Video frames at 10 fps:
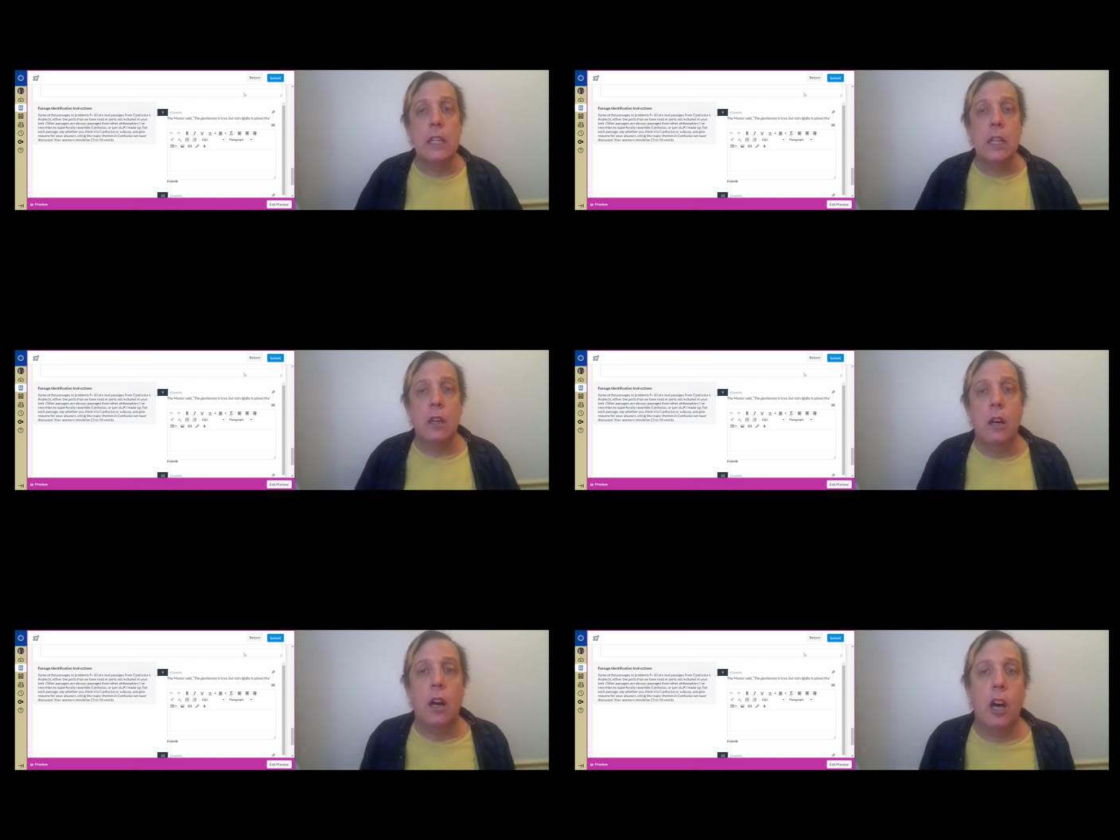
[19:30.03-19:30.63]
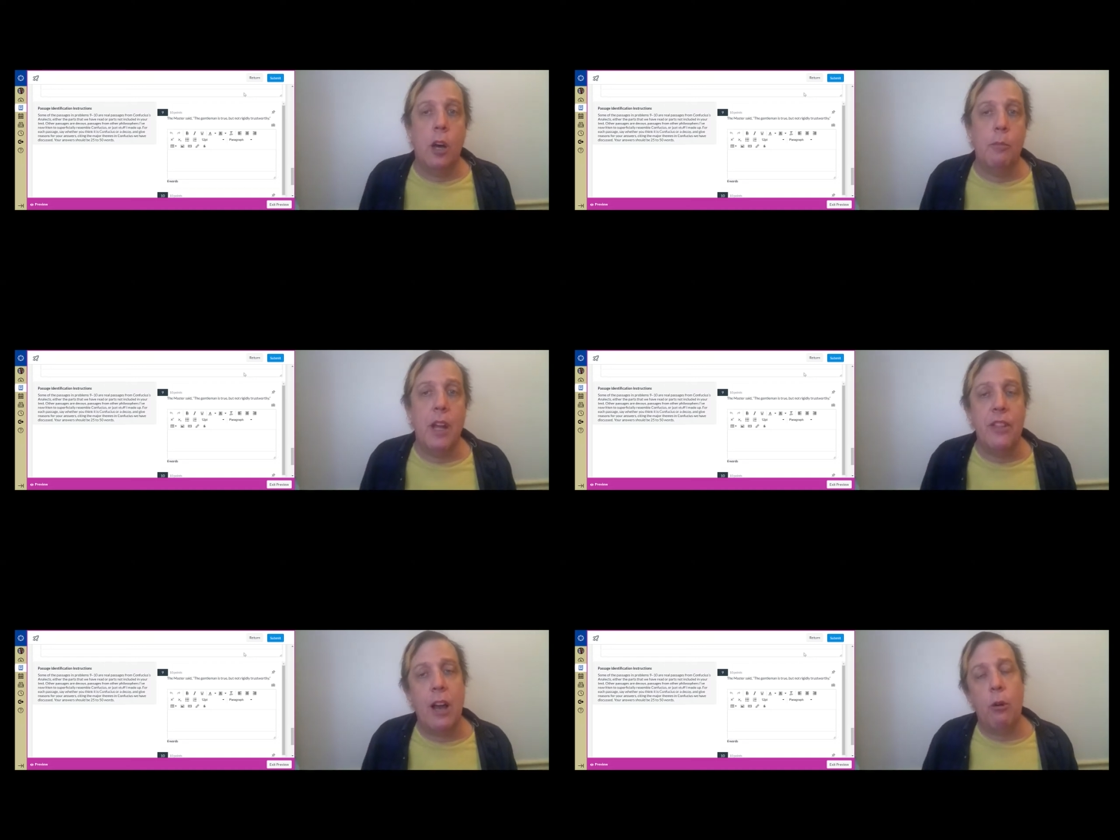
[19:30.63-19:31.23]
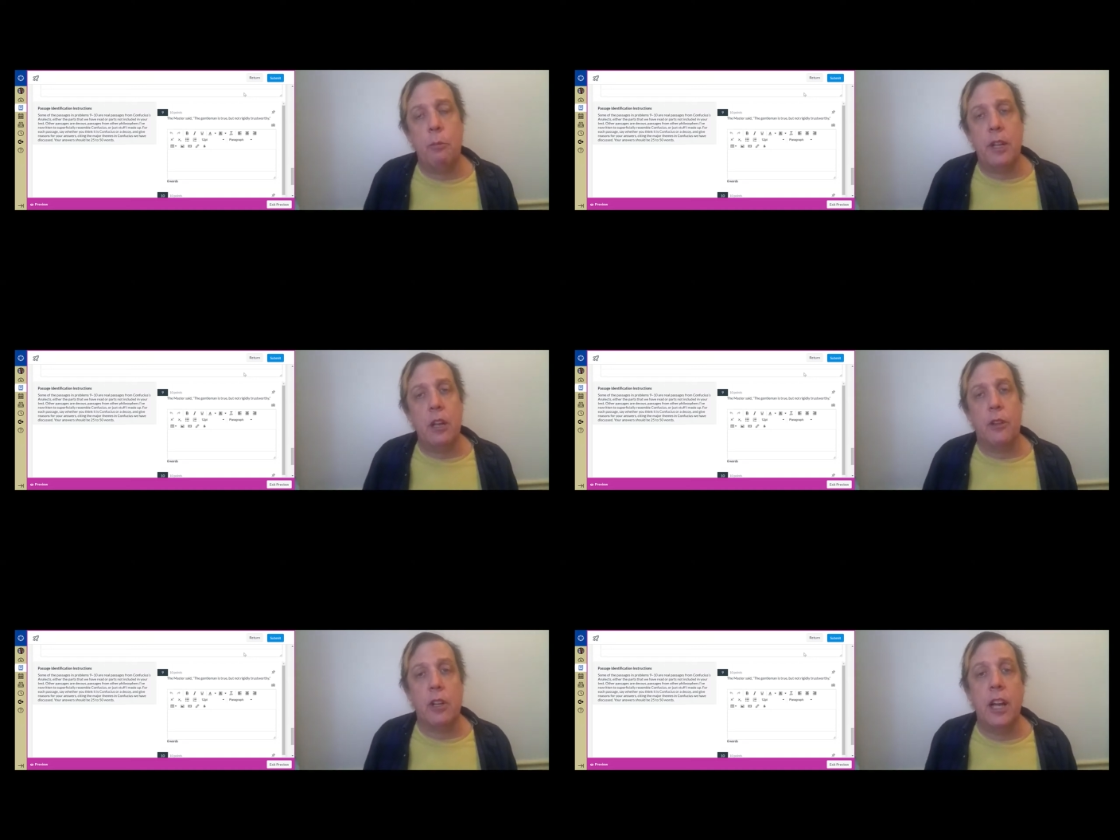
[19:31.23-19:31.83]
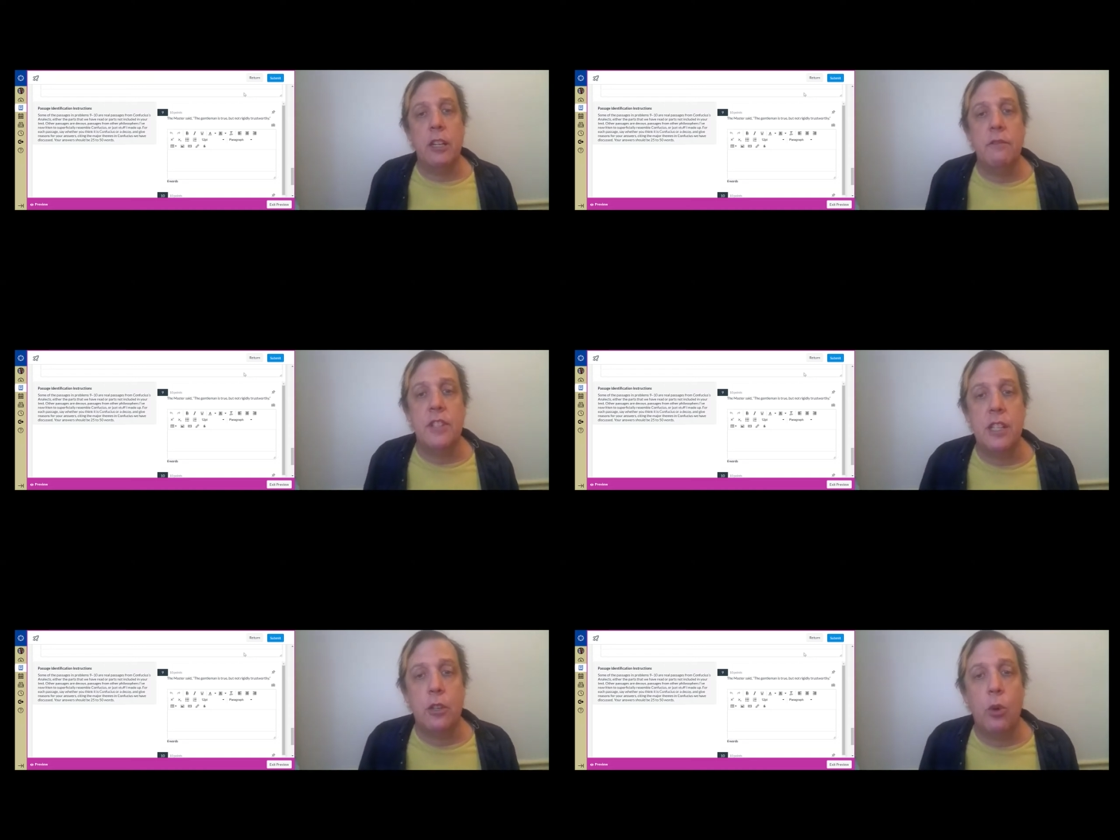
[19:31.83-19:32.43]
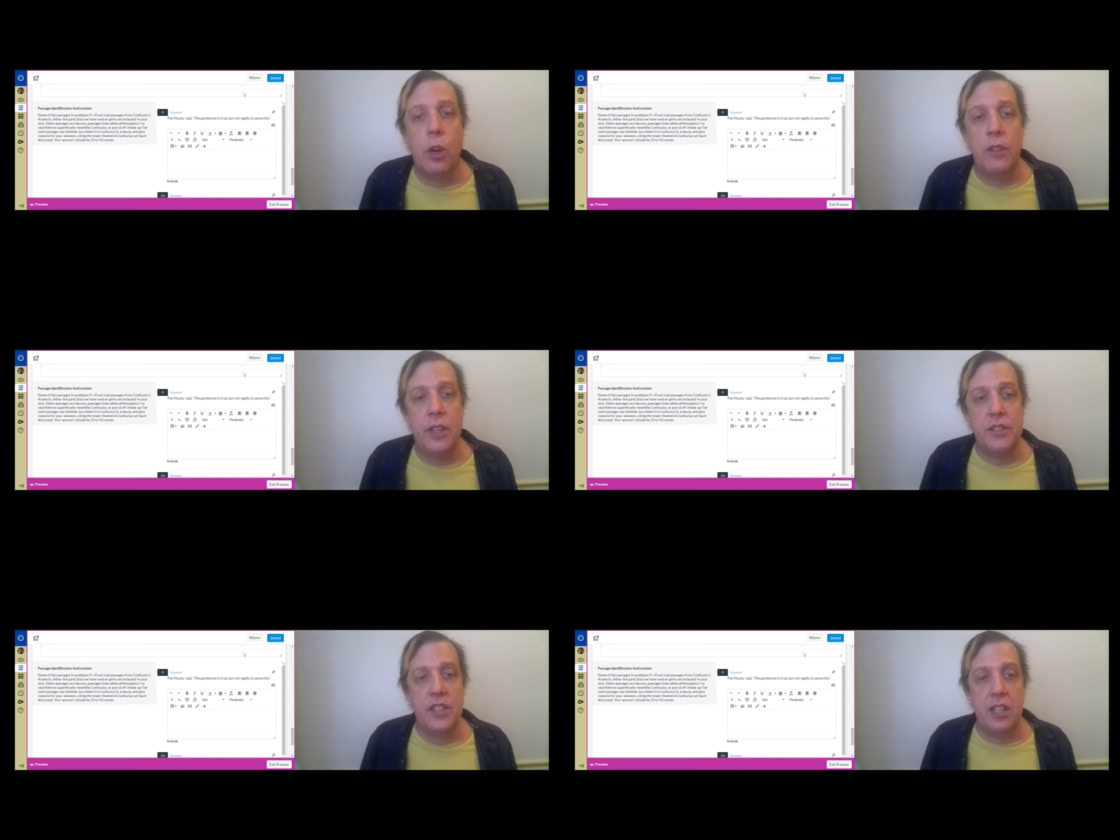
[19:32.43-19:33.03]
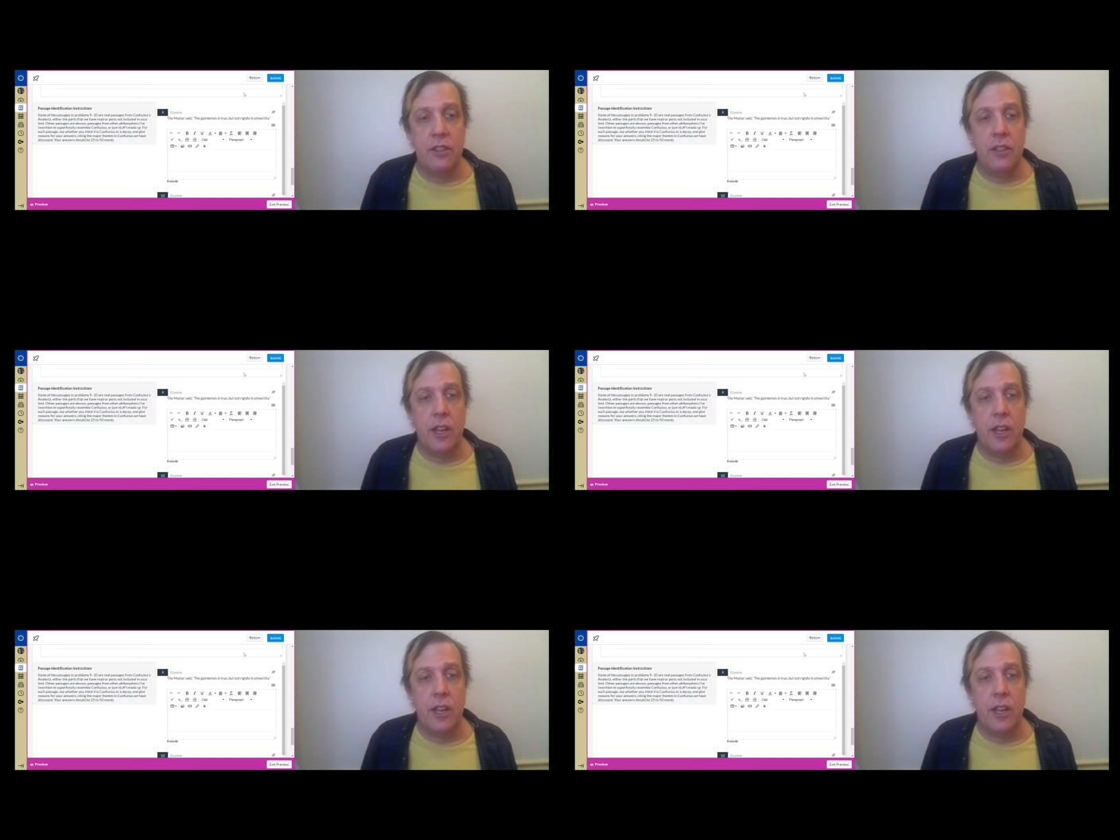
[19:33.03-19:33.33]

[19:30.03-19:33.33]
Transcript: Um, and that would be another kind of decoy that's in there.